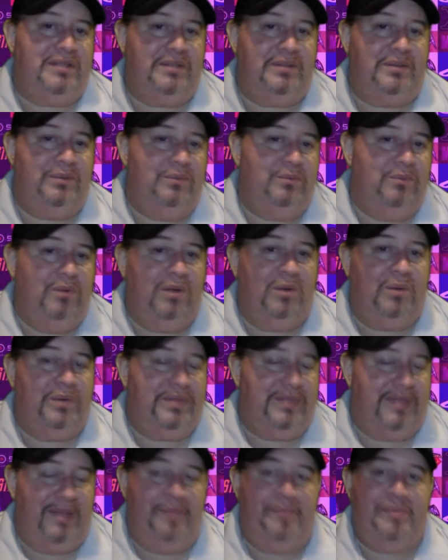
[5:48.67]
to work
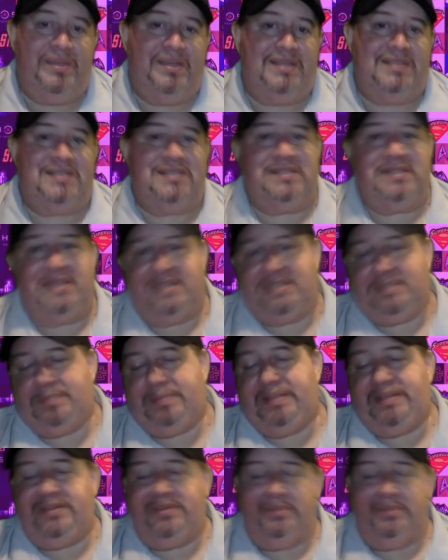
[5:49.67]
with them because they explain